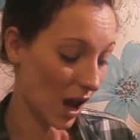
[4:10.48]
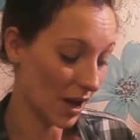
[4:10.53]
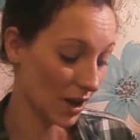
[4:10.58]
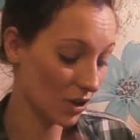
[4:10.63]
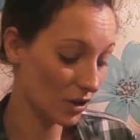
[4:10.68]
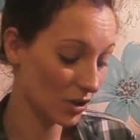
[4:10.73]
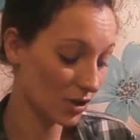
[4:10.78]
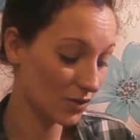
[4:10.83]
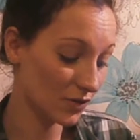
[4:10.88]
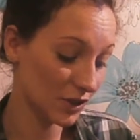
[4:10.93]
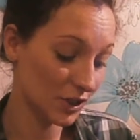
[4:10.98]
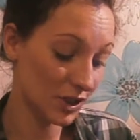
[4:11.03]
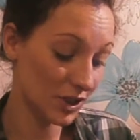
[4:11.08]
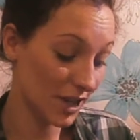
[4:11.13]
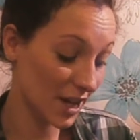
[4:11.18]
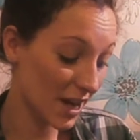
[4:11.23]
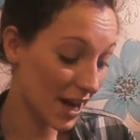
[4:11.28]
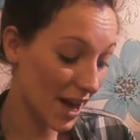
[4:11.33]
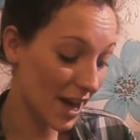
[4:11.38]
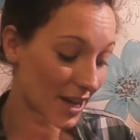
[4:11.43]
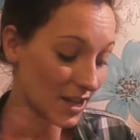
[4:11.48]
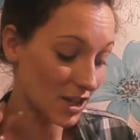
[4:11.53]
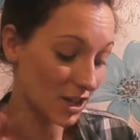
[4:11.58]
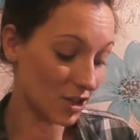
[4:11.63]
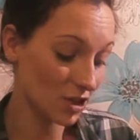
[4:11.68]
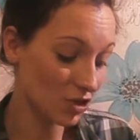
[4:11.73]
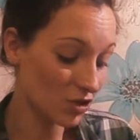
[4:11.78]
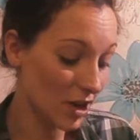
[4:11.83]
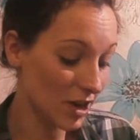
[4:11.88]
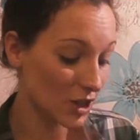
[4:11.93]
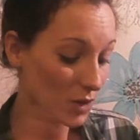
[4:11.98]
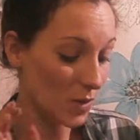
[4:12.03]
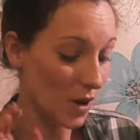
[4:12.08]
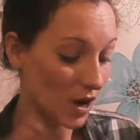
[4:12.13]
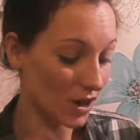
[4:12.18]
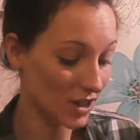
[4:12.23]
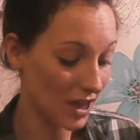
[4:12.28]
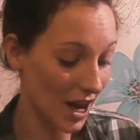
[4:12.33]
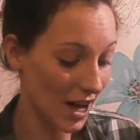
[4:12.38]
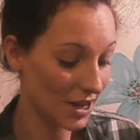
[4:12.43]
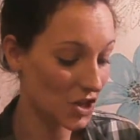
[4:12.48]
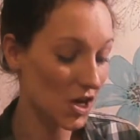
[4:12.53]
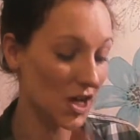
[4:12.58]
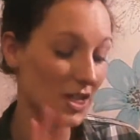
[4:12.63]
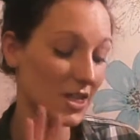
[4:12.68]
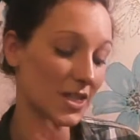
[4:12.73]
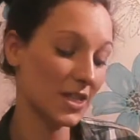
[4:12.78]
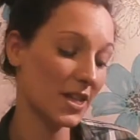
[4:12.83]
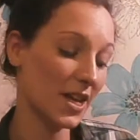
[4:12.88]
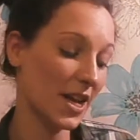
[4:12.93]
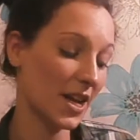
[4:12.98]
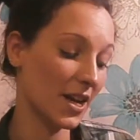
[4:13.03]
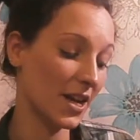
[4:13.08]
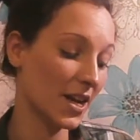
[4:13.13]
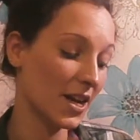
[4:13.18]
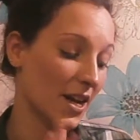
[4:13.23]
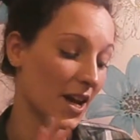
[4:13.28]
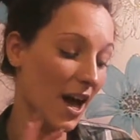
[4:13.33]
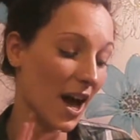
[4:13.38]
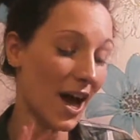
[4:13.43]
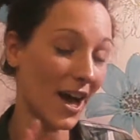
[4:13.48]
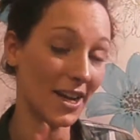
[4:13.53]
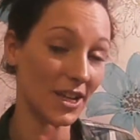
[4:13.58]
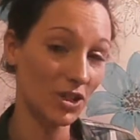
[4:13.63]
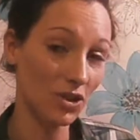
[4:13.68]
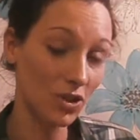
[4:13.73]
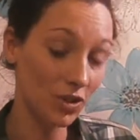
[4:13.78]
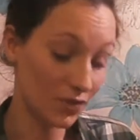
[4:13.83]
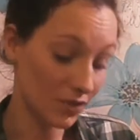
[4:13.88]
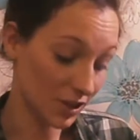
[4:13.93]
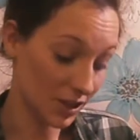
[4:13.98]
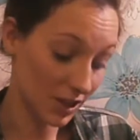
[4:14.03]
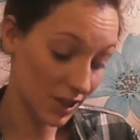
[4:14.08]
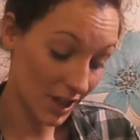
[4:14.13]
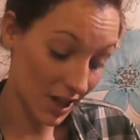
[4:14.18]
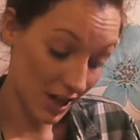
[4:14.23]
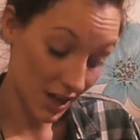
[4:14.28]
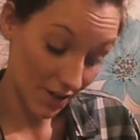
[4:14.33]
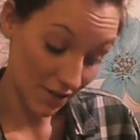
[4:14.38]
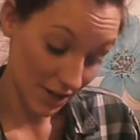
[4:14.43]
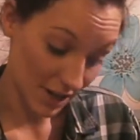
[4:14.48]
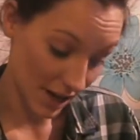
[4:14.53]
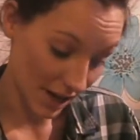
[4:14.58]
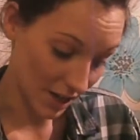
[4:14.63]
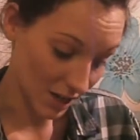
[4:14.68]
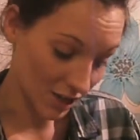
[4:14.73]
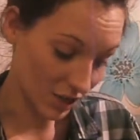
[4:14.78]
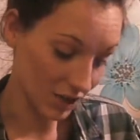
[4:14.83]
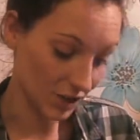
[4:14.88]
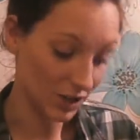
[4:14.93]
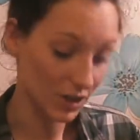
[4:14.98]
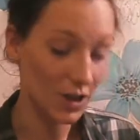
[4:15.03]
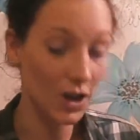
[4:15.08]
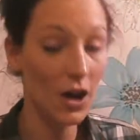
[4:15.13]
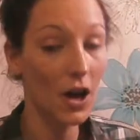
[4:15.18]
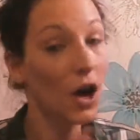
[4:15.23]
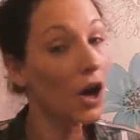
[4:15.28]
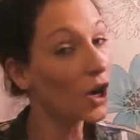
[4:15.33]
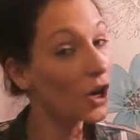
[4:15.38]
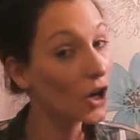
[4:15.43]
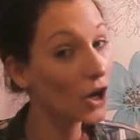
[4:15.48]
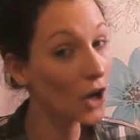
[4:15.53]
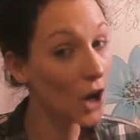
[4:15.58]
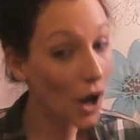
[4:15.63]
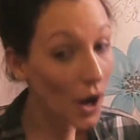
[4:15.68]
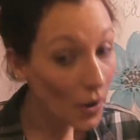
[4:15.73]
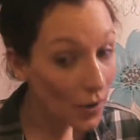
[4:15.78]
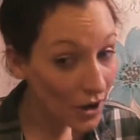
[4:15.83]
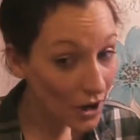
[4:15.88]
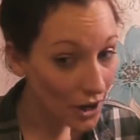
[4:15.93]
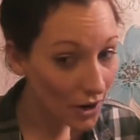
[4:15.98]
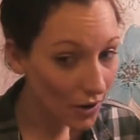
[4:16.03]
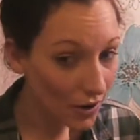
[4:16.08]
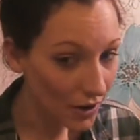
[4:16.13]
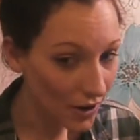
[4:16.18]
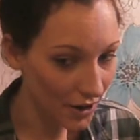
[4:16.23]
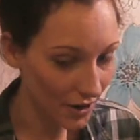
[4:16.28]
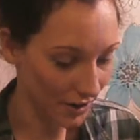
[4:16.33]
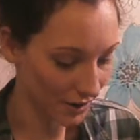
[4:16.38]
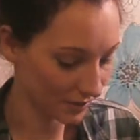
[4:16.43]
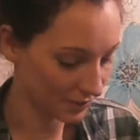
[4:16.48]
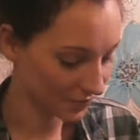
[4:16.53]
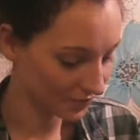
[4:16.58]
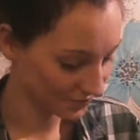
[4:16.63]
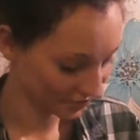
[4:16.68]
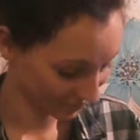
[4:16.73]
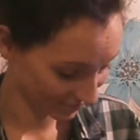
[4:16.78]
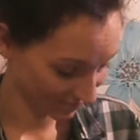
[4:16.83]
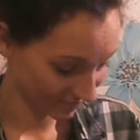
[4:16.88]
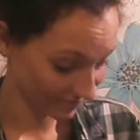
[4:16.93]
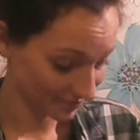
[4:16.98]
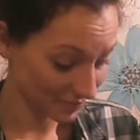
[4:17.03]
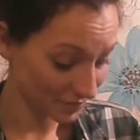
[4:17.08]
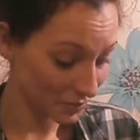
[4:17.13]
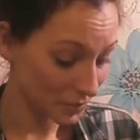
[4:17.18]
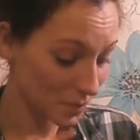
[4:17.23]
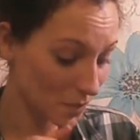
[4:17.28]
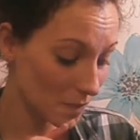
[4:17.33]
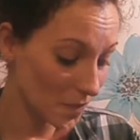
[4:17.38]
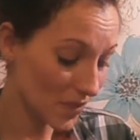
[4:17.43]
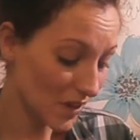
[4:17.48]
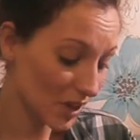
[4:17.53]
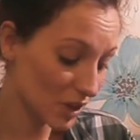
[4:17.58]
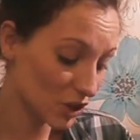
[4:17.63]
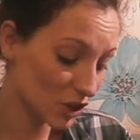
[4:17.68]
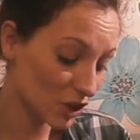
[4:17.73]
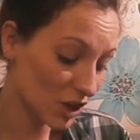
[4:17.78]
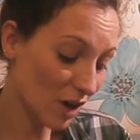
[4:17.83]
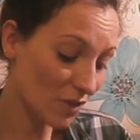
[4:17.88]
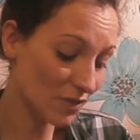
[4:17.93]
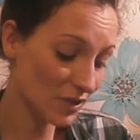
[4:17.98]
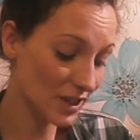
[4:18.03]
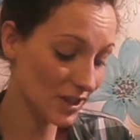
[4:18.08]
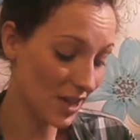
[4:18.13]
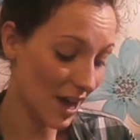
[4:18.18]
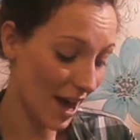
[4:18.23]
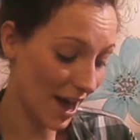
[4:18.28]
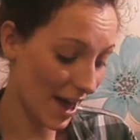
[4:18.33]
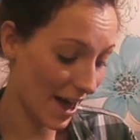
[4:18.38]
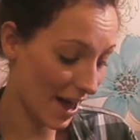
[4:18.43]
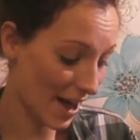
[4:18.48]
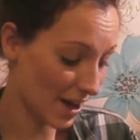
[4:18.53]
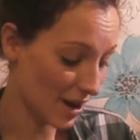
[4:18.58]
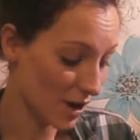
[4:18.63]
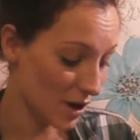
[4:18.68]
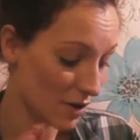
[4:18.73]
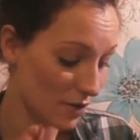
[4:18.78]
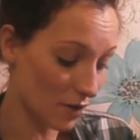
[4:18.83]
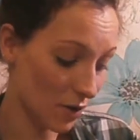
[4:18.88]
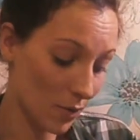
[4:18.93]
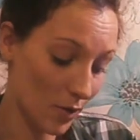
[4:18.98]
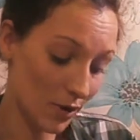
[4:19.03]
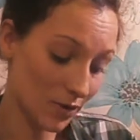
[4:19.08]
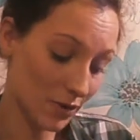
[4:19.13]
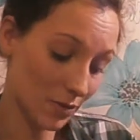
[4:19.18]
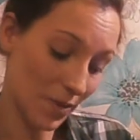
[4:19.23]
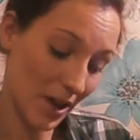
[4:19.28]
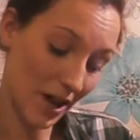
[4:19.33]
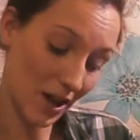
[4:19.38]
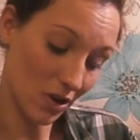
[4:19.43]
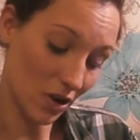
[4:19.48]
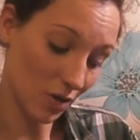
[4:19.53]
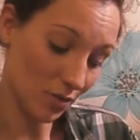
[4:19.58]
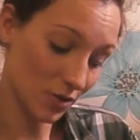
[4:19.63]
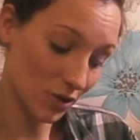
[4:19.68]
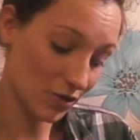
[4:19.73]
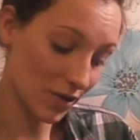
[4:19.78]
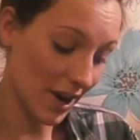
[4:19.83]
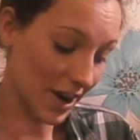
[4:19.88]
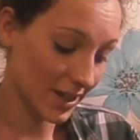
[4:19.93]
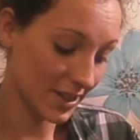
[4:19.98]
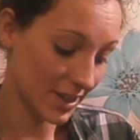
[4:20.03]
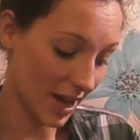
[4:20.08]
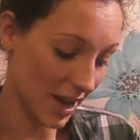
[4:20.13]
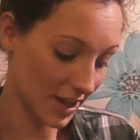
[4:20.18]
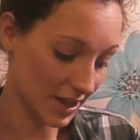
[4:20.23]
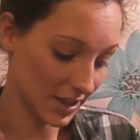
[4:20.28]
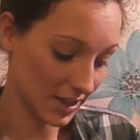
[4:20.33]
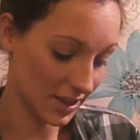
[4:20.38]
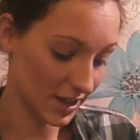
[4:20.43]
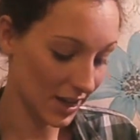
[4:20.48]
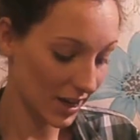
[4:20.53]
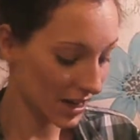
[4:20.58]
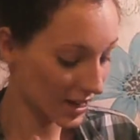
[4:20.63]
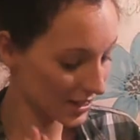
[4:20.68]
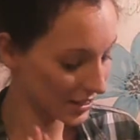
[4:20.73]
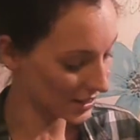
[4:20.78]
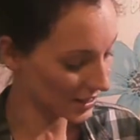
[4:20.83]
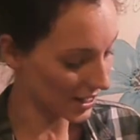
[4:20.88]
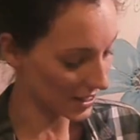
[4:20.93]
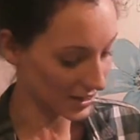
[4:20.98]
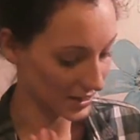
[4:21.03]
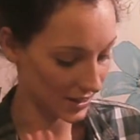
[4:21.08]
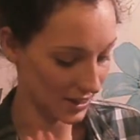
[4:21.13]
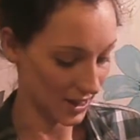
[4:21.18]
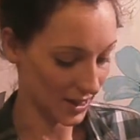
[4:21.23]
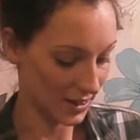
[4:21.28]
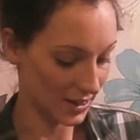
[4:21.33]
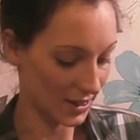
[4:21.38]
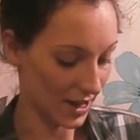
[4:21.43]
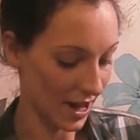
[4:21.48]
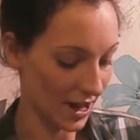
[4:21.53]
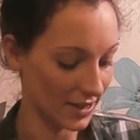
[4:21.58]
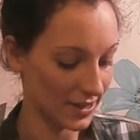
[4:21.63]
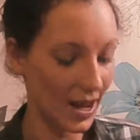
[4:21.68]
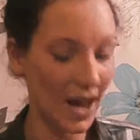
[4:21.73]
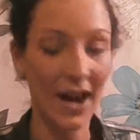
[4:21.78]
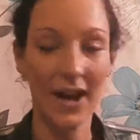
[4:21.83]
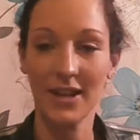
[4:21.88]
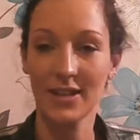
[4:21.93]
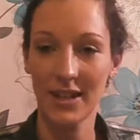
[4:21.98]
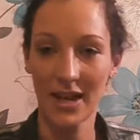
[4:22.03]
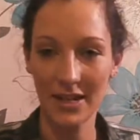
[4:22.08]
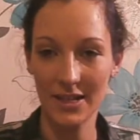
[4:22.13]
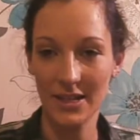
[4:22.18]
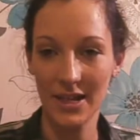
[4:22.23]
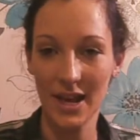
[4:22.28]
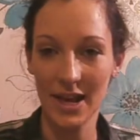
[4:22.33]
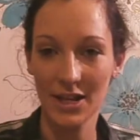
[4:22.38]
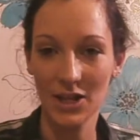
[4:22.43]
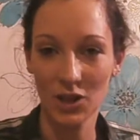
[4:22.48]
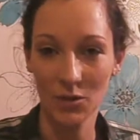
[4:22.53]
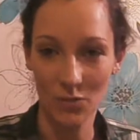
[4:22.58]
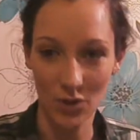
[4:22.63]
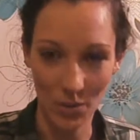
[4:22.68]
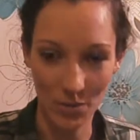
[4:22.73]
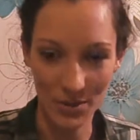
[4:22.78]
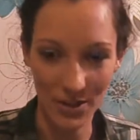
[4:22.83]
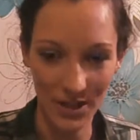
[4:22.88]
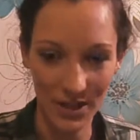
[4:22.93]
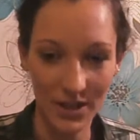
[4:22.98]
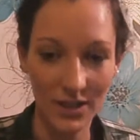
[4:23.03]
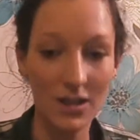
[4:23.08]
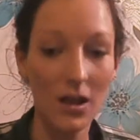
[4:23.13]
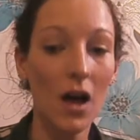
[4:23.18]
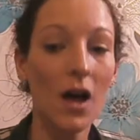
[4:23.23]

good for skin aging, stretch marks, hydrates skin, and is good for skin irritations. Coconut oil softens hair, removes makeup, dries hands, clears dead skin cells, and has anti-aging properties.